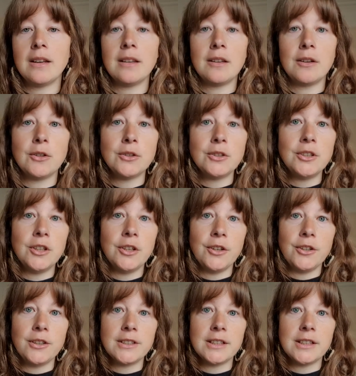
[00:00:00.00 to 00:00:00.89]
The good
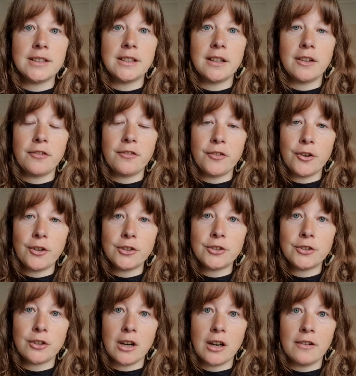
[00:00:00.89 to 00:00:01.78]
news is that the
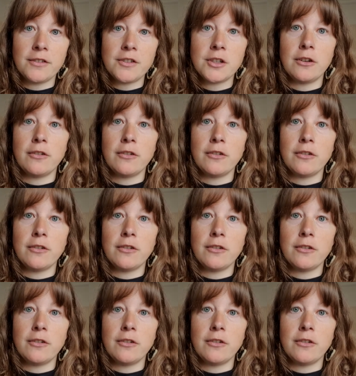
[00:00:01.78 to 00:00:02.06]
first draft